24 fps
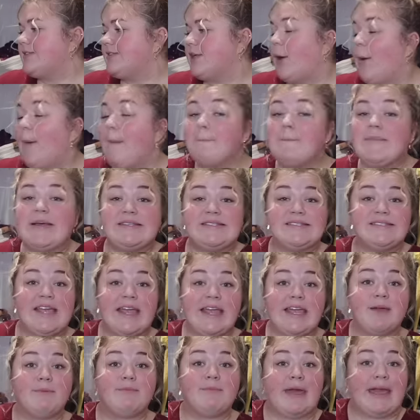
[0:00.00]
So
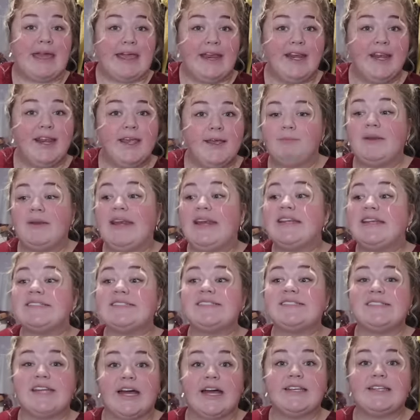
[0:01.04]
mistake made, but it is
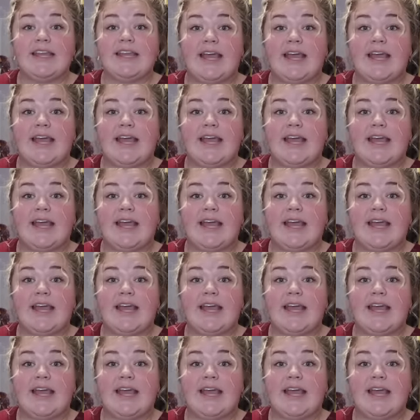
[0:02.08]
done